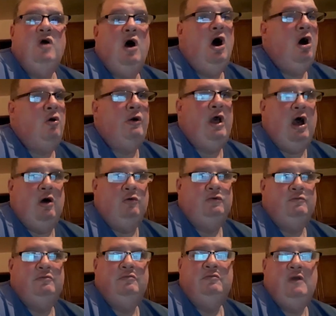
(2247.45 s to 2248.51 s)
Oh, no.
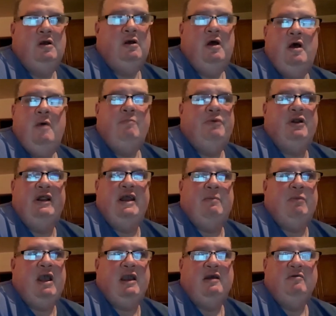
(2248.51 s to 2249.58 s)
Believe
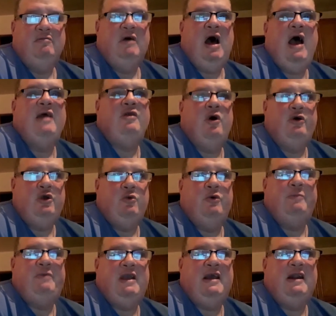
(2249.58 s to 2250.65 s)
me, I know you
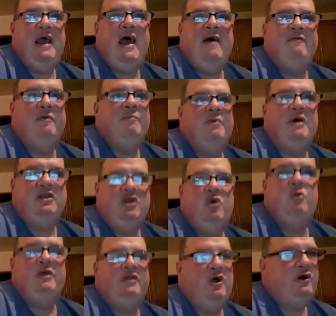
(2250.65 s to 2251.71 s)
would be in heaven, but you
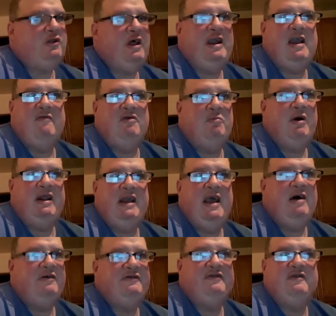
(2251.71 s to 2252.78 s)
would look like everybody
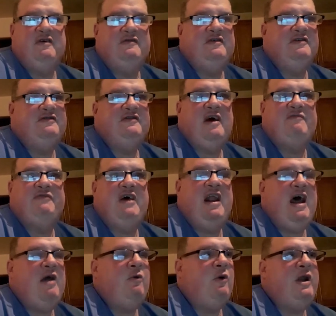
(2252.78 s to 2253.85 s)
else, that the stuff that
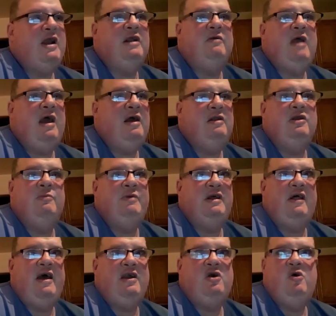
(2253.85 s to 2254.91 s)
I read, and you'd be
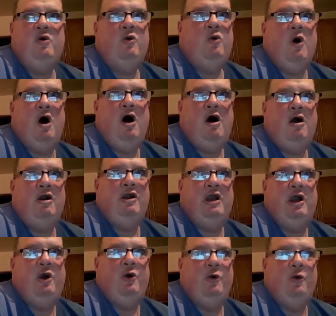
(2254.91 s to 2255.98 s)
like, who are you?